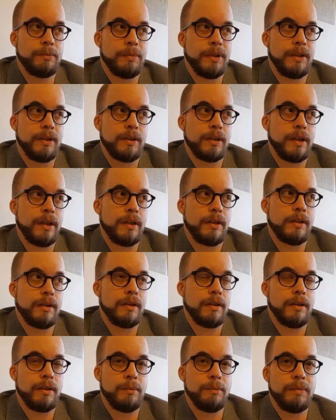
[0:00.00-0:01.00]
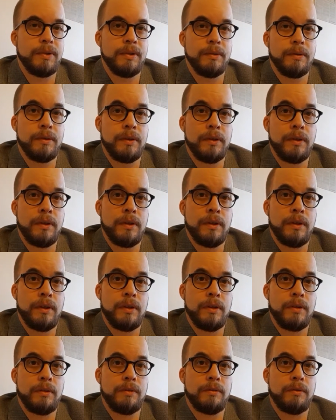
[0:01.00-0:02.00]
Beer Geek Club
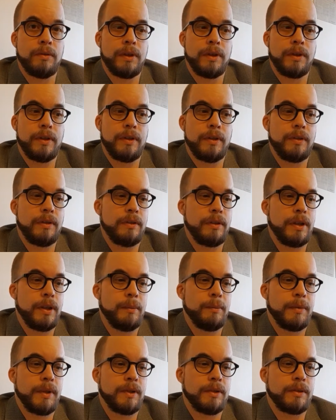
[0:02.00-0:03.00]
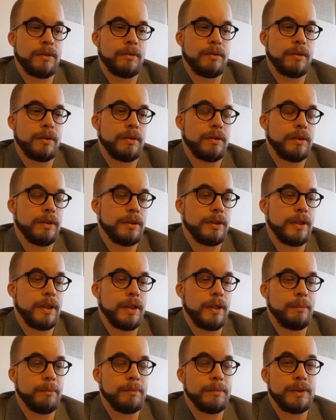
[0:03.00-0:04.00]
Runner. I'm not sure, his
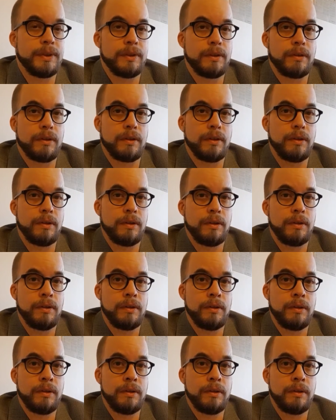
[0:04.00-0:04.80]
names are a